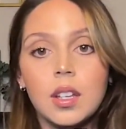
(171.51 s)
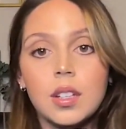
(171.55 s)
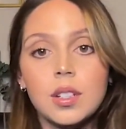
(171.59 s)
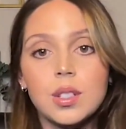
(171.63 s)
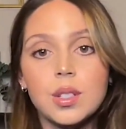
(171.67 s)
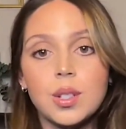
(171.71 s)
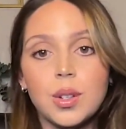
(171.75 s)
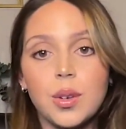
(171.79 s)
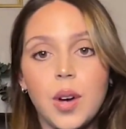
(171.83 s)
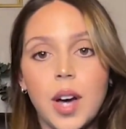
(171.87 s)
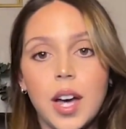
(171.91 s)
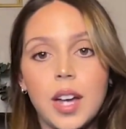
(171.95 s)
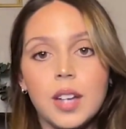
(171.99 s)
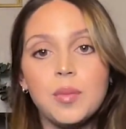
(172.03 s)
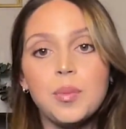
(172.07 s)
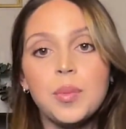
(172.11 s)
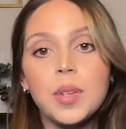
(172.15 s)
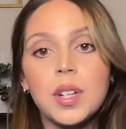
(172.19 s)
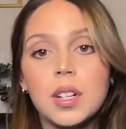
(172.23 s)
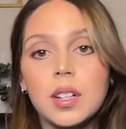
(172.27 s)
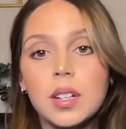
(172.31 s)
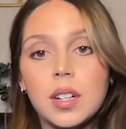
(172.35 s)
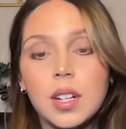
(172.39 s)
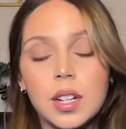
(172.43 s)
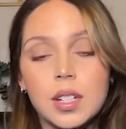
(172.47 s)
So I've
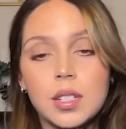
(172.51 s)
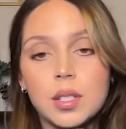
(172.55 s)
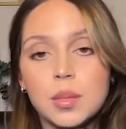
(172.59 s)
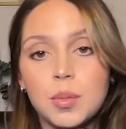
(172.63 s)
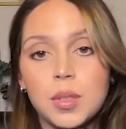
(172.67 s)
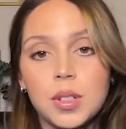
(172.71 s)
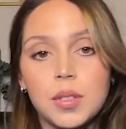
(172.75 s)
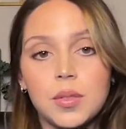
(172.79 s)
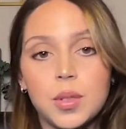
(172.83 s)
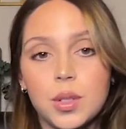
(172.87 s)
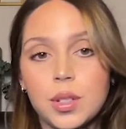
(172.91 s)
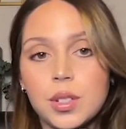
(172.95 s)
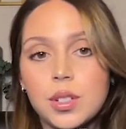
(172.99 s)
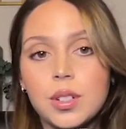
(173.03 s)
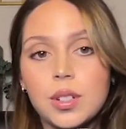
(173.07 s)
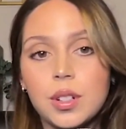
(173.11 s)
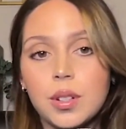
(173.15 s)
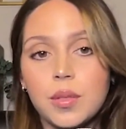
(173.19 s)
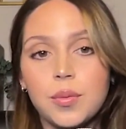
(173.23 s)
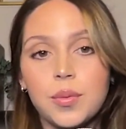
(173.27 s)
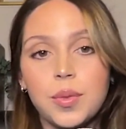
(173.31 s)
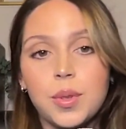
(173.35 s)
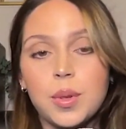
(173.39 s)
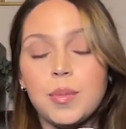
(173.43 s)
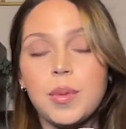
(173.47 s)
been a customer of
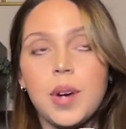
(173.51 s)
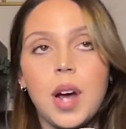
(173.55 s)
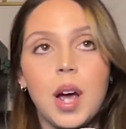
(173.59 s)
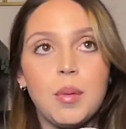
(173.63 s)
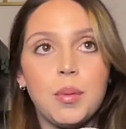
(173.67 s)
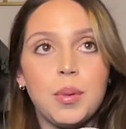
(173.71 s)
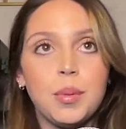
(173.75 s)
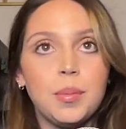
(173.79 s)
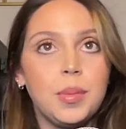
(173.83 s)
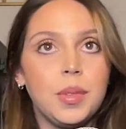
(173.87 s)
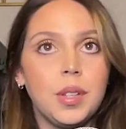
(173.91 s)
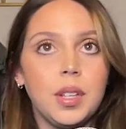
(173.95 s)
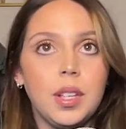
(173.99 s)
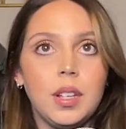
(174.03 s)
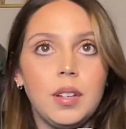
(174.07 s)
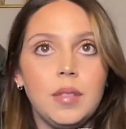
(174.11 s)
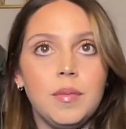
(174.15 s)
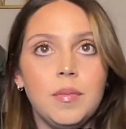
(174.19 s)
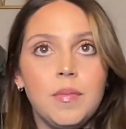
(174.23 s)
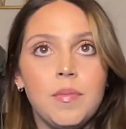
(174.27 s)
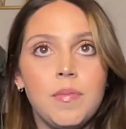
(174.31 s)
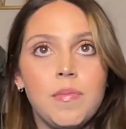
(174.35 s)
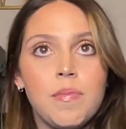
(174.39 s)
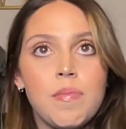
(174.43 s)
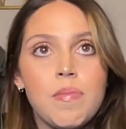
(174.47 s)
Nordstrom for probably,
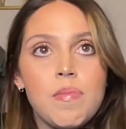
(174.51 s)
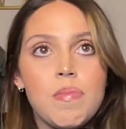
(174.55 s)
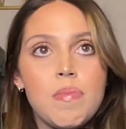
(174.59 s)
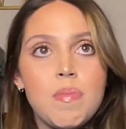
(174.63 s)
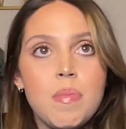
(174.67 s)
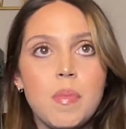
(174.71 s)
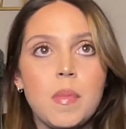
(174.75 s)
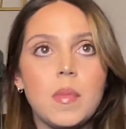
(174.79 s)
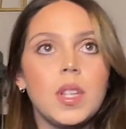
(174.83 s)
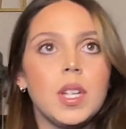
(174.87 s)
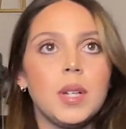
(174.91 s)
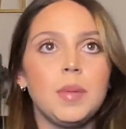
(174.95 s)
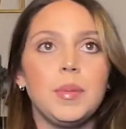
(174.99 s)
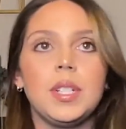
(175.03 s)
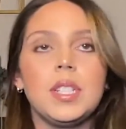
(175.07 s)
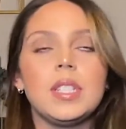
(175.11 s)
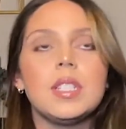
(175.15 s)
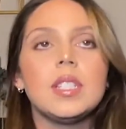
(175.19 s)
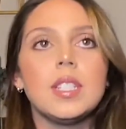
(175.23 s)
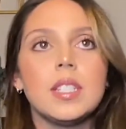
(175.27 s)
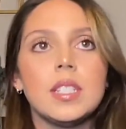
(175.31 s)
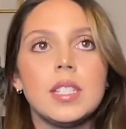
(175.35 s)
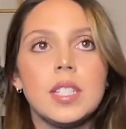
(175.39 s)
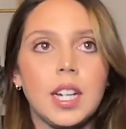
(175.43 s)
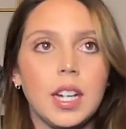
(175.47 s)

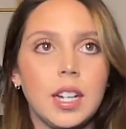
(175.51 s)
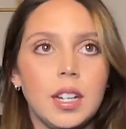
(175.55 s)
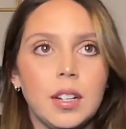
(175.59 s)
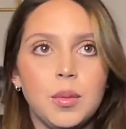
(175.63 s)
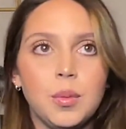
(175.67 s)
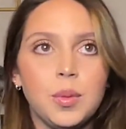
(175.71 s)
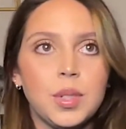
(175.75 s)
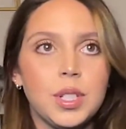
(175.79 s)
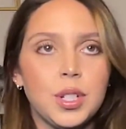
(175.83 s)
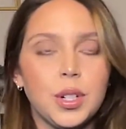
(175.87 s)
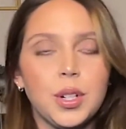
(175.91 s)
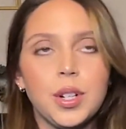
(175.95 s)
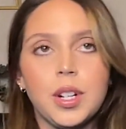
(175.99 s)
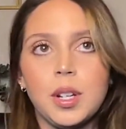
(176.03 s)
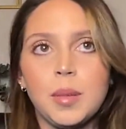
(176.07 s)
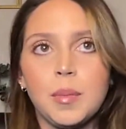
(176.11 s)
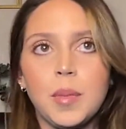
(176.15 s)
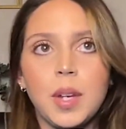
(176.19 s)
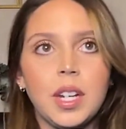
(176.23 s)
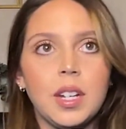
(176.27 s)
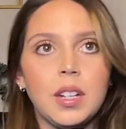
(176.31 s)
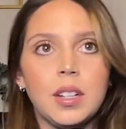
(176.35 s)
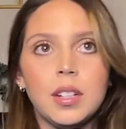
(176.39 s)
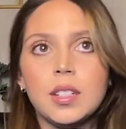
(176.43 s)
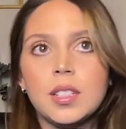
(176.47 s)
since I was earning
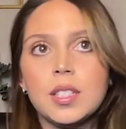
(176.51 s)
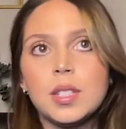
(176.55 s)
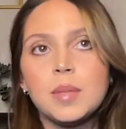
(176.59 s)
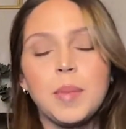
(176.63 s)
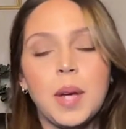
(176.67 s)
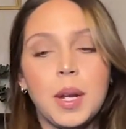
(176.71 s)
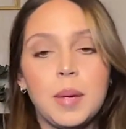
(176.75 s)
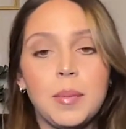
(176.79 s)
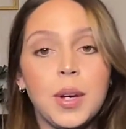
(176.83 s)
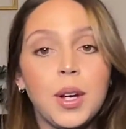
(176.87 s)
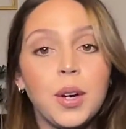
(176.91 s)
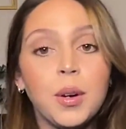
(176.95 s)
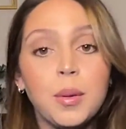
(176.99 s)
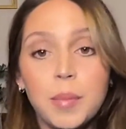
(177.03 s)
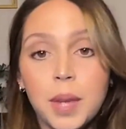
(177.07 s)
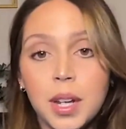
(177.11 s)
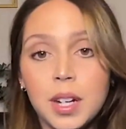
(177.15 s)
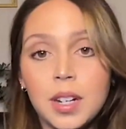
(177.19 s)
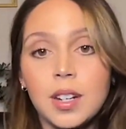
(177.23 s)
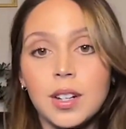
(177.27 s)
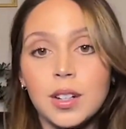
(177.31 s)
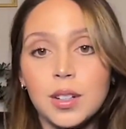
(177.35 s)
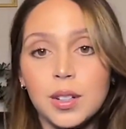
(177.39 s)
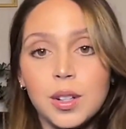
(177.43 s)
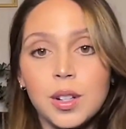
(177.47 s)
money and could spend my own
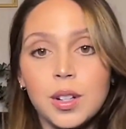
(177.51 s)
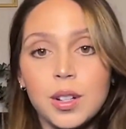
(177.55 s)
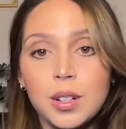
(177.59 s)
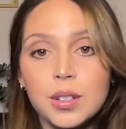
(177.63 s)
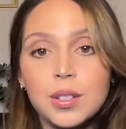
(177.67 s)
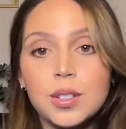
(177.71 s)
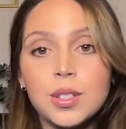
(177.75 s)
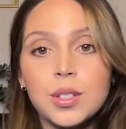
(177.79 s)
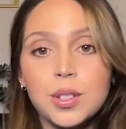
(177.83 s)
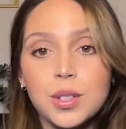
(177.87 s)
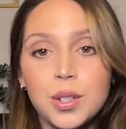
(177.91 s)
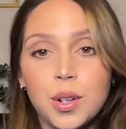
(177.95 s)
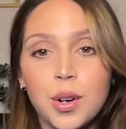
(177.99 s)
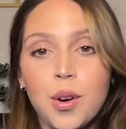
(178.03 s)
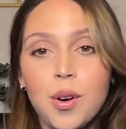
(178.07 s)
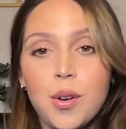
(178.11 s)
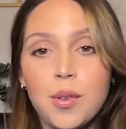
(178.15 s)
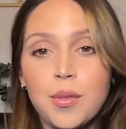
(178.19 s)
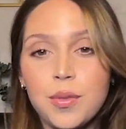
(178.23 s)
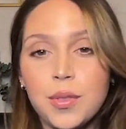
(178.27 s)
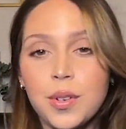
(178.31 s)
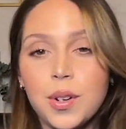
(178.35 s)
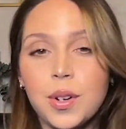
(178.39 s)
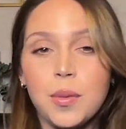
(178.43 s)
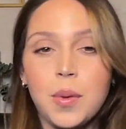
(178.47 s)
money on clothes.
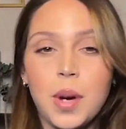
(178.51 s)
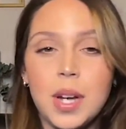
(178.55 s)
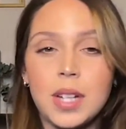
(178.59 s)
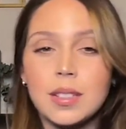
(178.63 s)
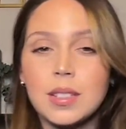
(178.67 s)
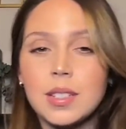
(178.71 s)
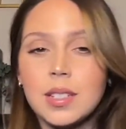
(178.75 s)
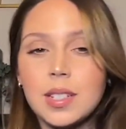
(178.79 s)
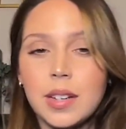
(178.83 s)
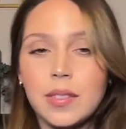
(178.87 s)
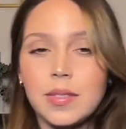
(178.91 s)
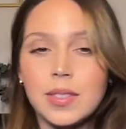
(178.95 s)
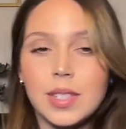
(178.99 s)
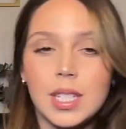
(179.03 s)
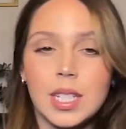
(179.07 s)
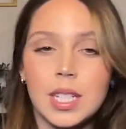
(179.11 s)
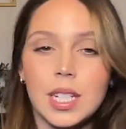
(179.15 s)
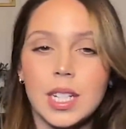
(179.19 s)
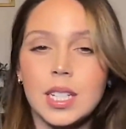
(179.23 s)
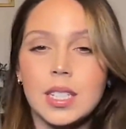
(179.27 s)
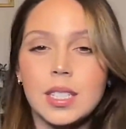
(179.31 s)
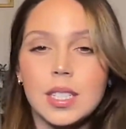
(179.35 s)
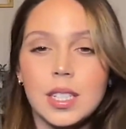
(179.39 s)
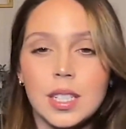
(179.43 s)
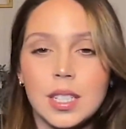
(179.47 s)
So for
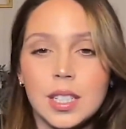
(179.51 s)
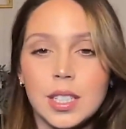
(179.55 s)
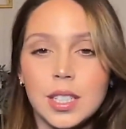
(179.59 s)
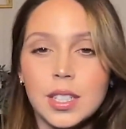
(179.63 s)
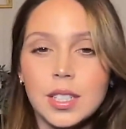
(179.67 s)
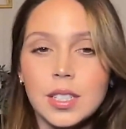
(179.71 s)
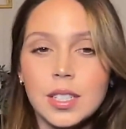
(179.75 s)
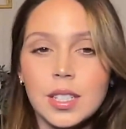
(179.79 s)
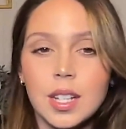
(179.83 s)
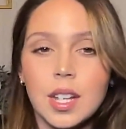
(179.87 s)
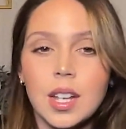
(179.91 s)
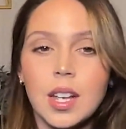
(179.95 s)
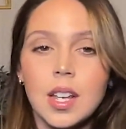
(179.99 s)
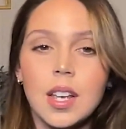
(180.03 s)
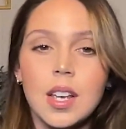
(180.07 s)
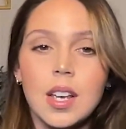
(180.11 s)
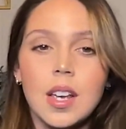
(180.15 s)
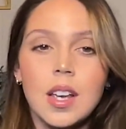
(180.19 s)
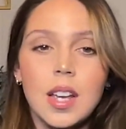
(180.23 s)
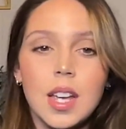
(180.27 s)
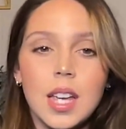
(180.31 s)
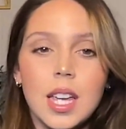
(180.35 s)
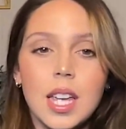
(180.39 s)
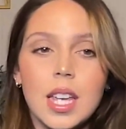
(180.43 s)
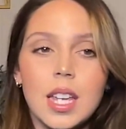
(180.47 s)
17, 18 years.
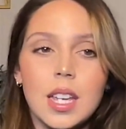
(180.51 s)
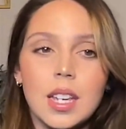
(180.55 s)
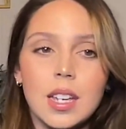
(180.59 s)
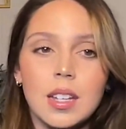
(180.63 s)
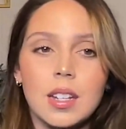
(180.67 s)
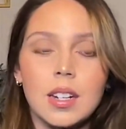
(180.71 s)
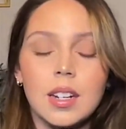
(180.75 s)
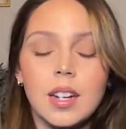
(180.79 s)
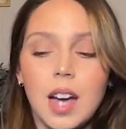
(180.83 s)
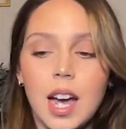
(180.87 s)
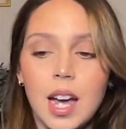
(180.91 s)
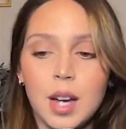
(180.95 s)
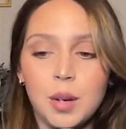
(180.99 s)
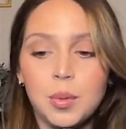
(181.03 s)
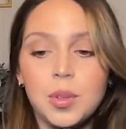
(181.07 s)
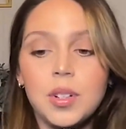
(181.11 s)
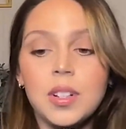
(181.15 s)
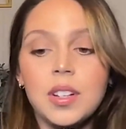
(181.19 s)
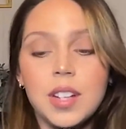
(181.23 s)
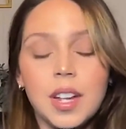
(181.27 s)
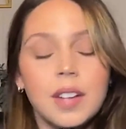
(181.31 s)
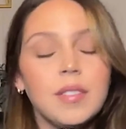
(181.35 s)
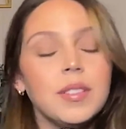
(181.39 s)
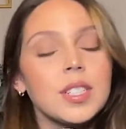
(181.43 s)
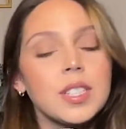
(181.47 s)
And I will
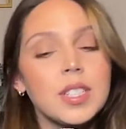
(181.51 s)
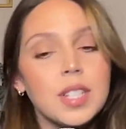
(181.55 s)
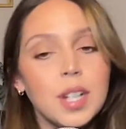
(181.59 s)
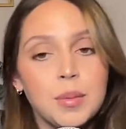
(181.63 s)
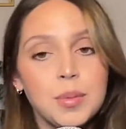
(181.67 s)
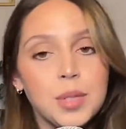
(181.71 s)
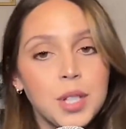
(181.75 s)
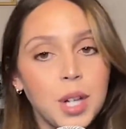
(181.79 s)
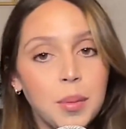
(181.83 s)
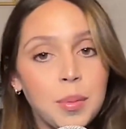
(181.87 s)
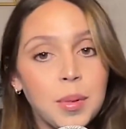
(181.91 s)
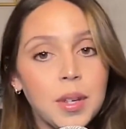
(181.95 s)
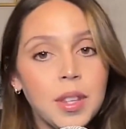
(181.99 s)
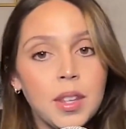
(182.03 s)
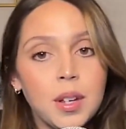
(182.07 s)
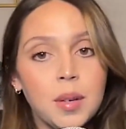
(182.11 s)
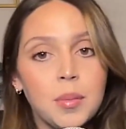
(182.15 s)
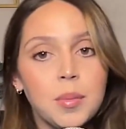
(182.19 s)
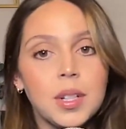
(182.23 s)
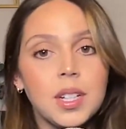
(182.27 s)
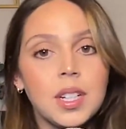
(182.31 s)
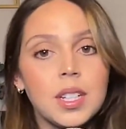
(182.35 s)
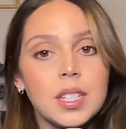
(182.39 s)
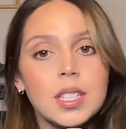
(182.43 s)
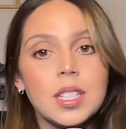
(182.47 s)
never stop shopping there
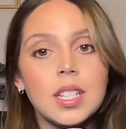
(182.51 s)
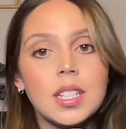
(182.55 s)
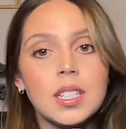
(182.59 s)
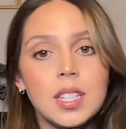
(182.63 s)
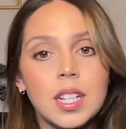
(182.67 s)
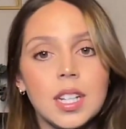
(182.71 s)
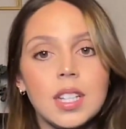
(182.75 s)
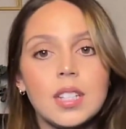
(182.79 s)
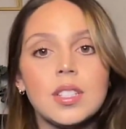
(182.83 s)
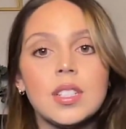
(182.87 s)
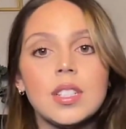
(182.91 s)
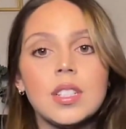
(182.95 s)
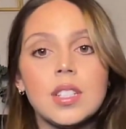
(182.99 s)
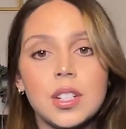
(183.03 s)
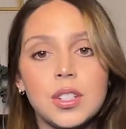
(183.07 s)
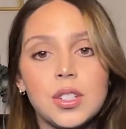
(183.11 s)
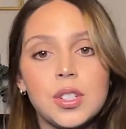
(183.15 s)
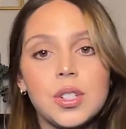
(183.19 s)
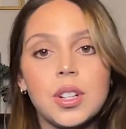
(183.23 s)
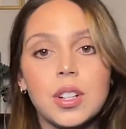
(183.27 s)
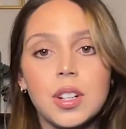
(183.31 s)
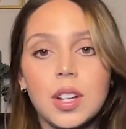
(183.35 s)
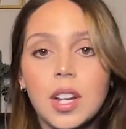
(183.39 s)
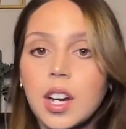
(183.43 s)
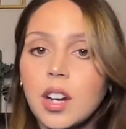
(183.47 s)
because they take
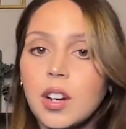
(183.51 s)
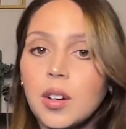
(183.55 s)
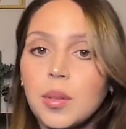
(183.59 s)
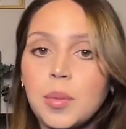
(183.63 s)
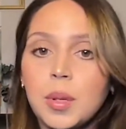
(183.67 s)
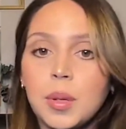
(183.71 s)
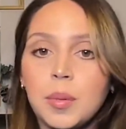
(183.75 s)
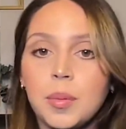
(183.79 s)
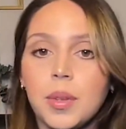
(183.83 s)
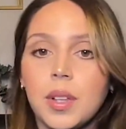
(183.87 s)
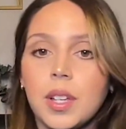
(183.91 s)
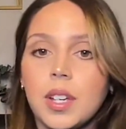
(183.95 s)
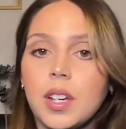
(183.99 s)
such good care of people.